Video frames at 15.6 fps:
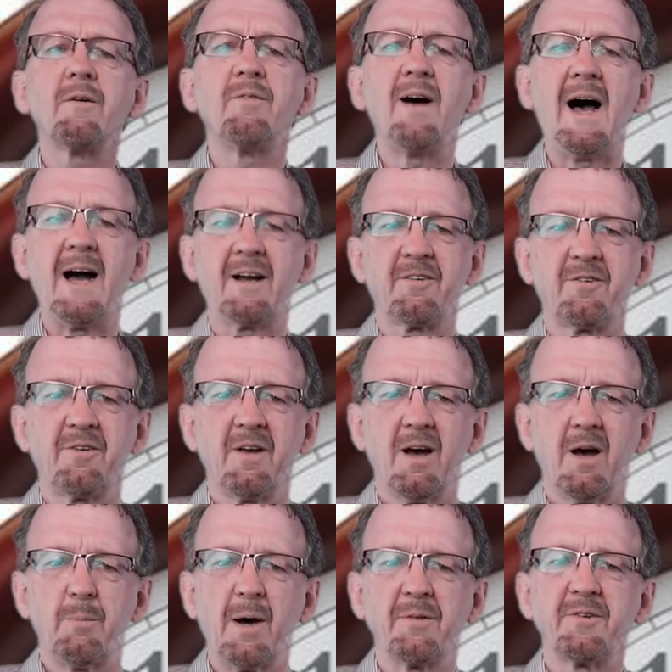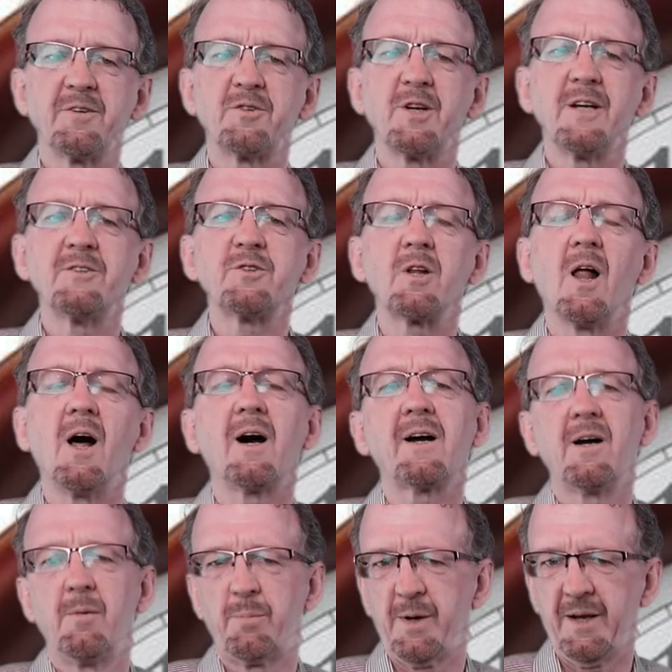facts about the Chase Clock
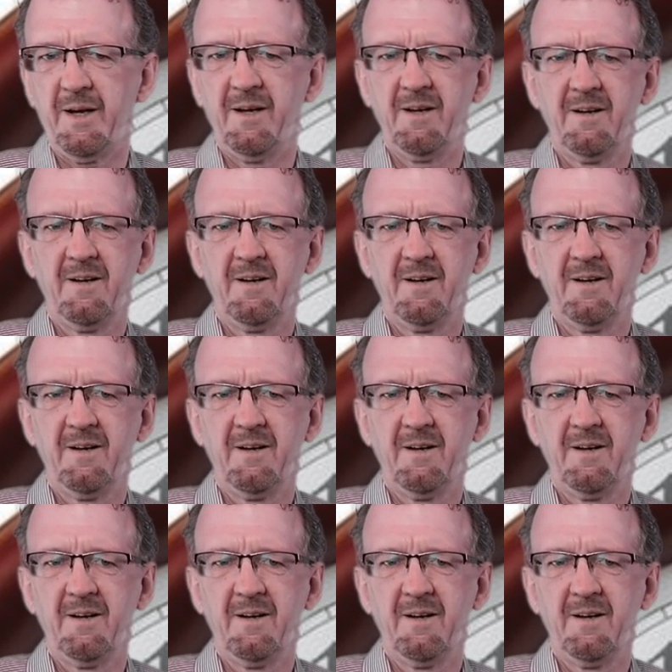Company.